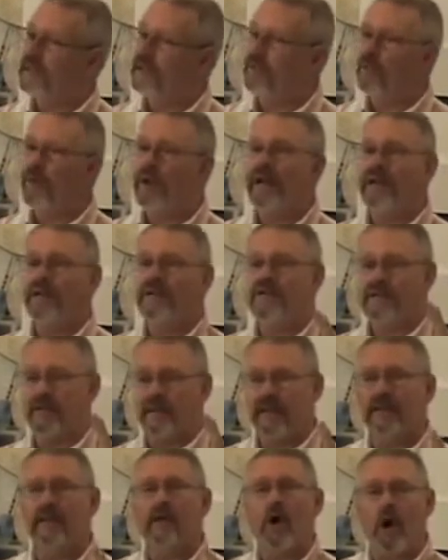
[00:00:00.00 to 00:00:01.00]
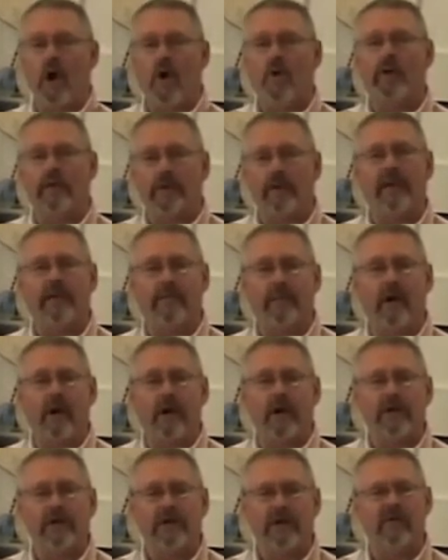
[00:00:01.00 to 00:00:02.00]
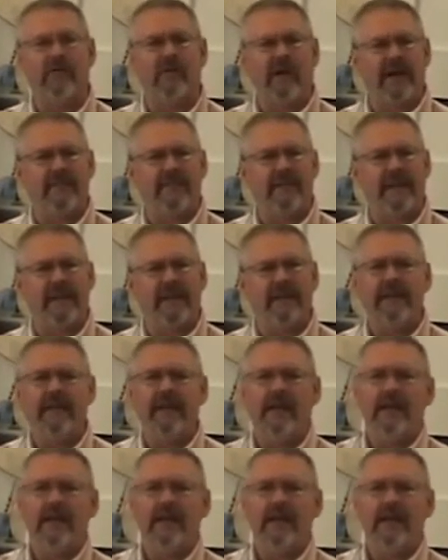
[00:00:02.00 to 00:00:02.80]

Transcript: when it's all agreed upon. You know what I mean?